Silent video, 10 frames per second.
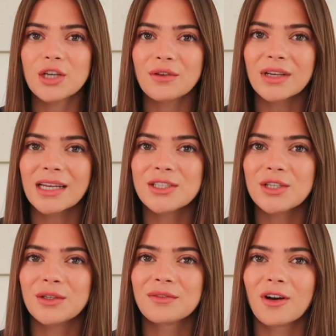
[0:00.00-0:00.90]
Don't forget
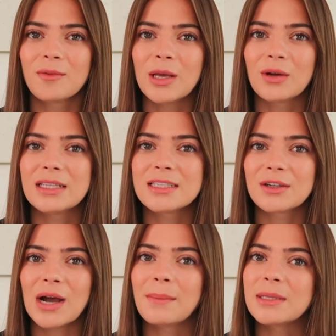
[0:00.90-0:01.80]
to follow me on
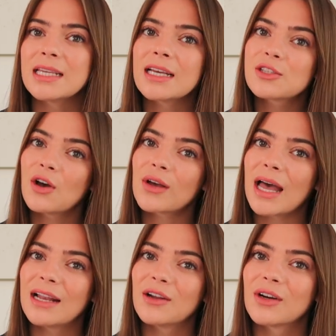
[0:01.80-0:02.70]
Instagram and TikTok
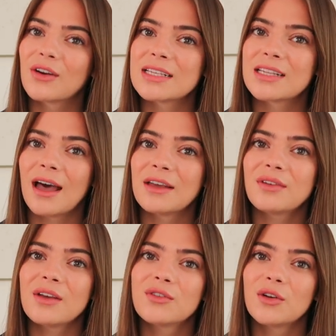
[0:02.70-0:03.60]
at
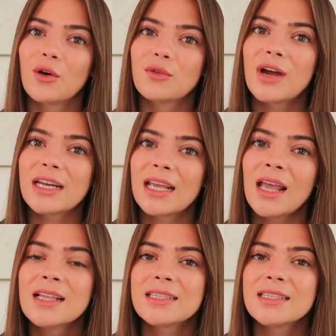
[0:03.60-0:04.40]
laurengracelife if you're not already.